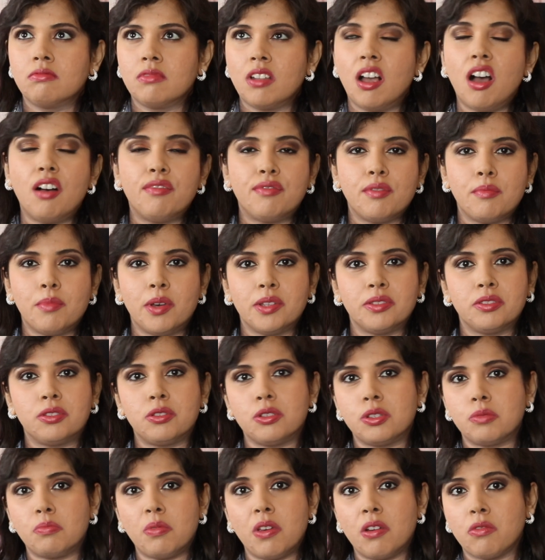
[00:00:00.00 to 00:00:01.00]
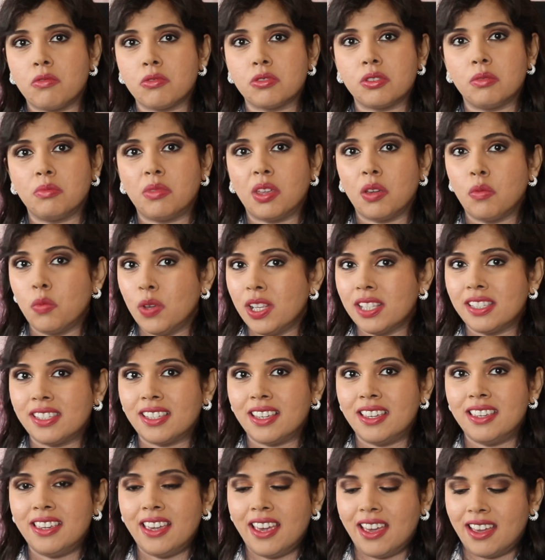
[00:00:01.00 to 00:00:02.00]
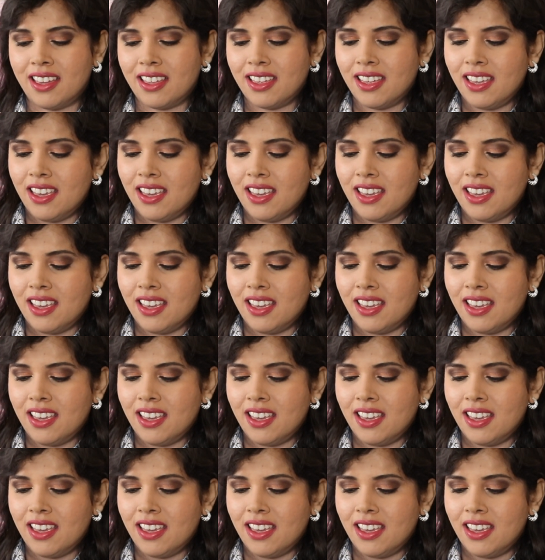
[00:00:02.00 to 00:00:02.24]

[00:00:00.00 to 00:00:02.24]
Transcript: half a month to spare or something. We'll see, yeah.